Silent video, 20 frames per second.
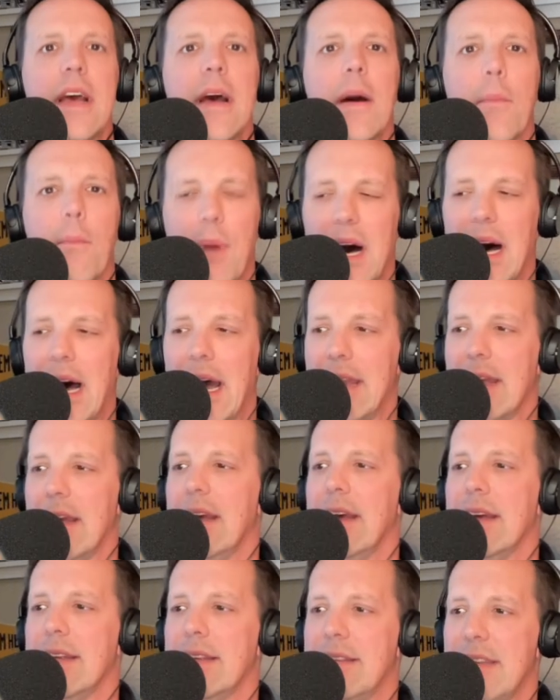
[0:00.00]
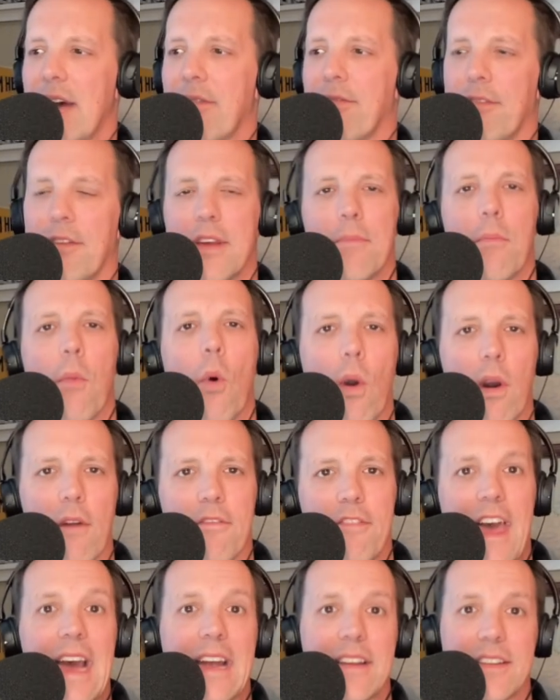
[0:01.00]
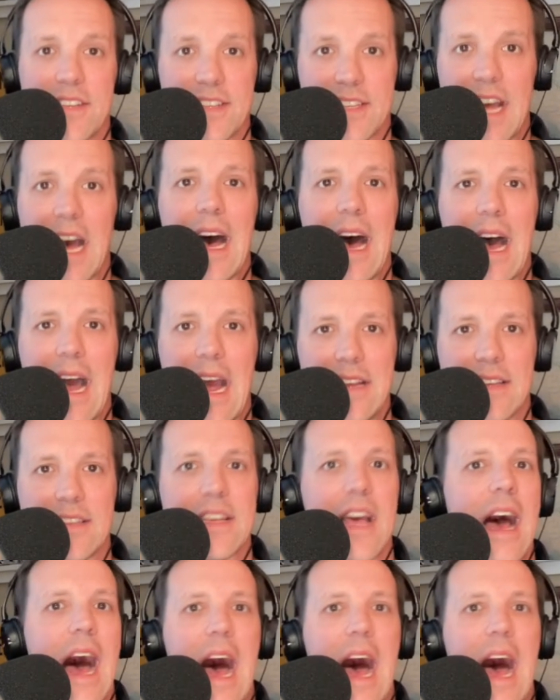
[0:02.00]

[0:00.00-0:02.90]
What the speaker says: but definitely more of that size.